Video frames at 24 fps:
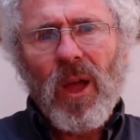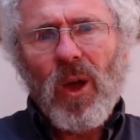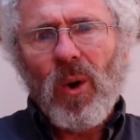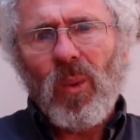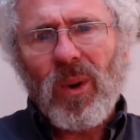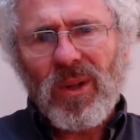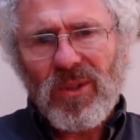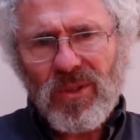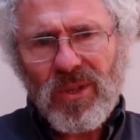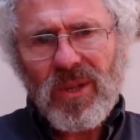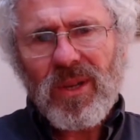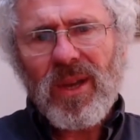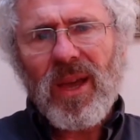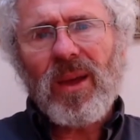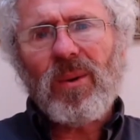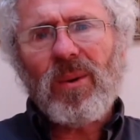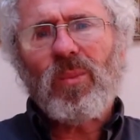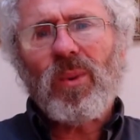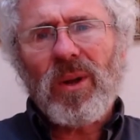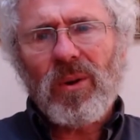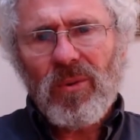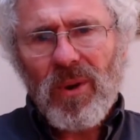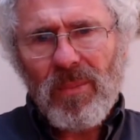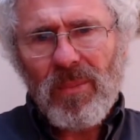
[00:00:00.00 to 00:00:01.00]
Once again,
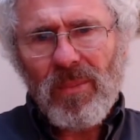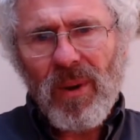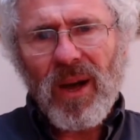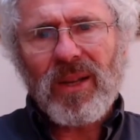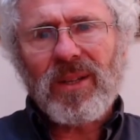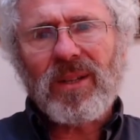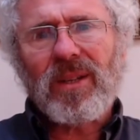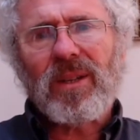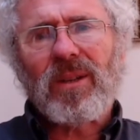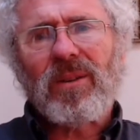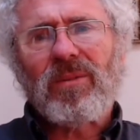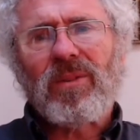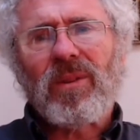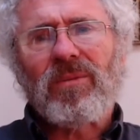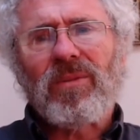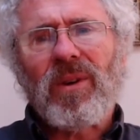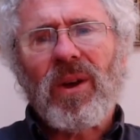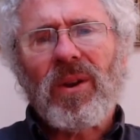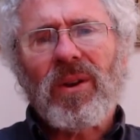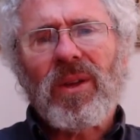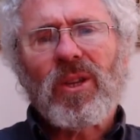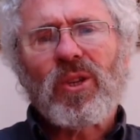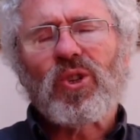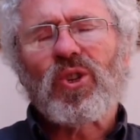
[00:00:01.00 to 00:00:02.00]
we are reminded of the
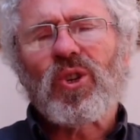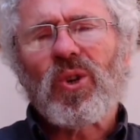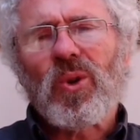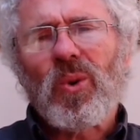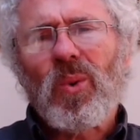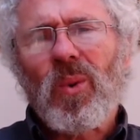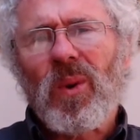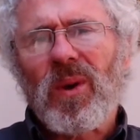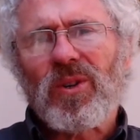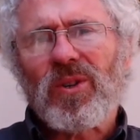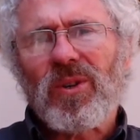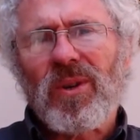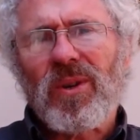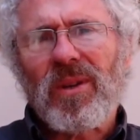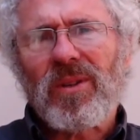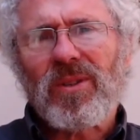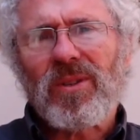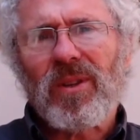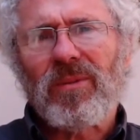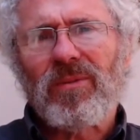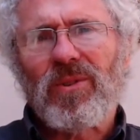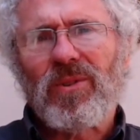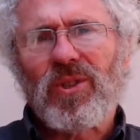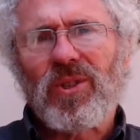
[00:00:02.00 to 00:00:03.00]
very
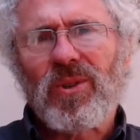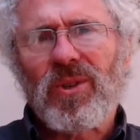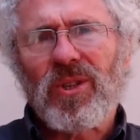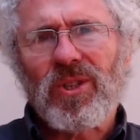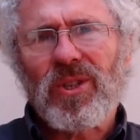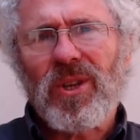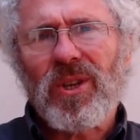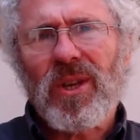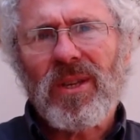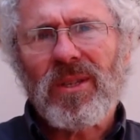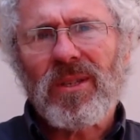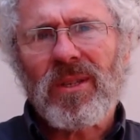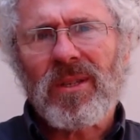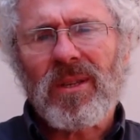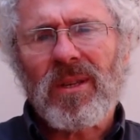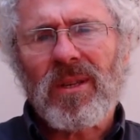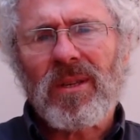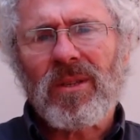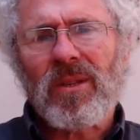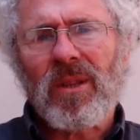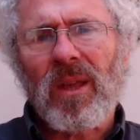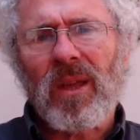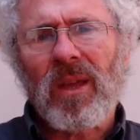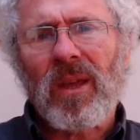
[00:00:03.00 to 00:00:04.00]
Jewishness of
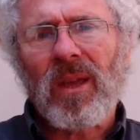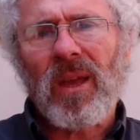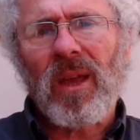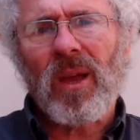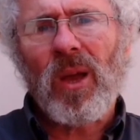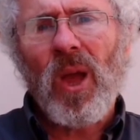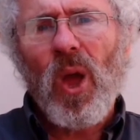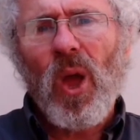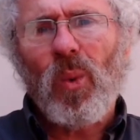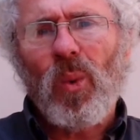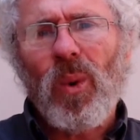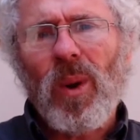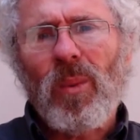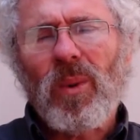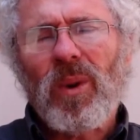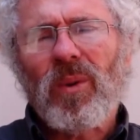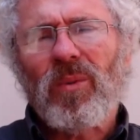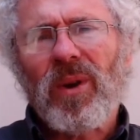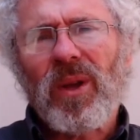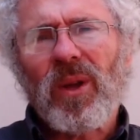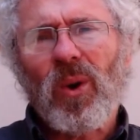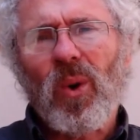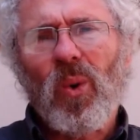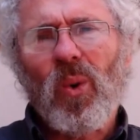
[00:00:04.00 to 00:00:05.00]
Jesus' thinking when we
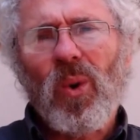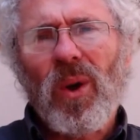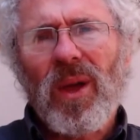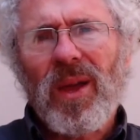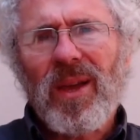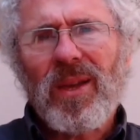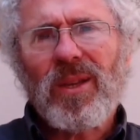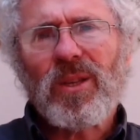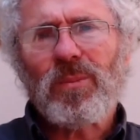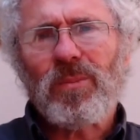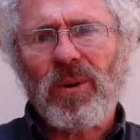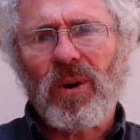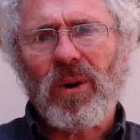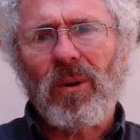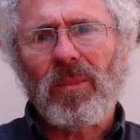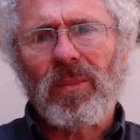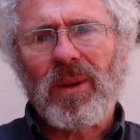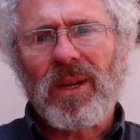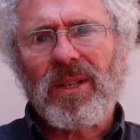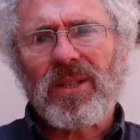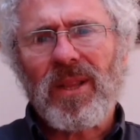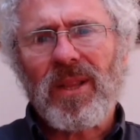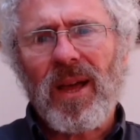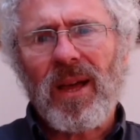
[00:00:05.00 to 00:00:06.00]
recall his
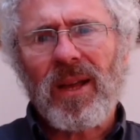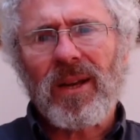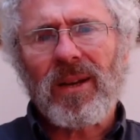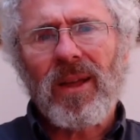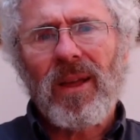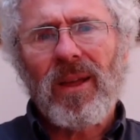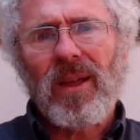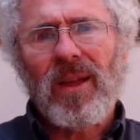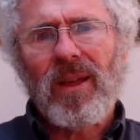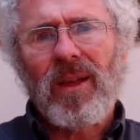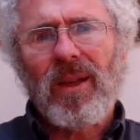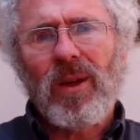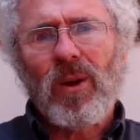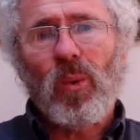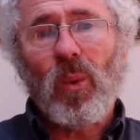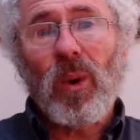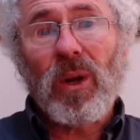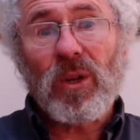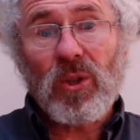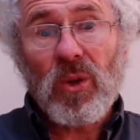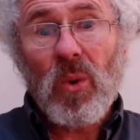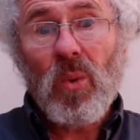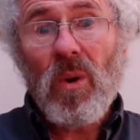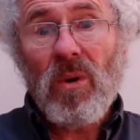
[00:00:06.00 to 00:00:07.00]
promise that where
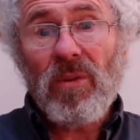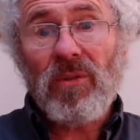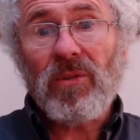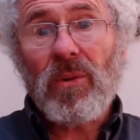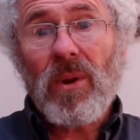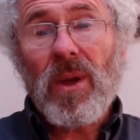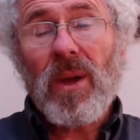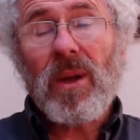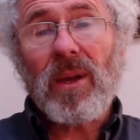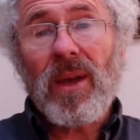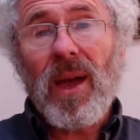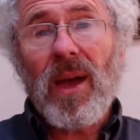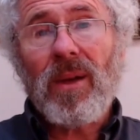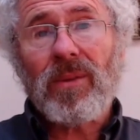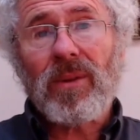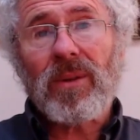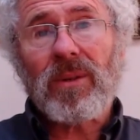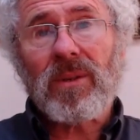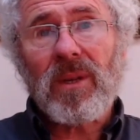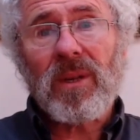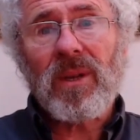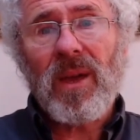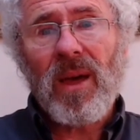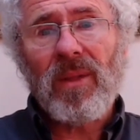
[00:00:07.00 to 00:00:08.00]
two or three are gathered
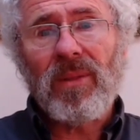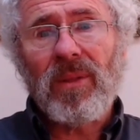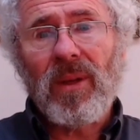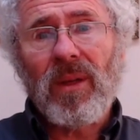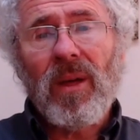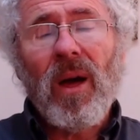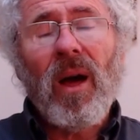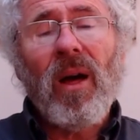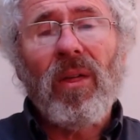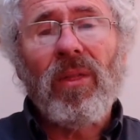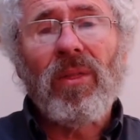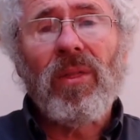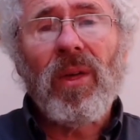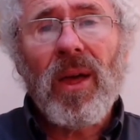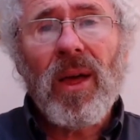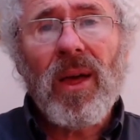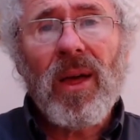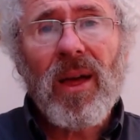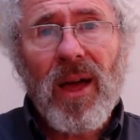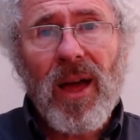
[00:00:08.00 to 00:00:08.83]
together, there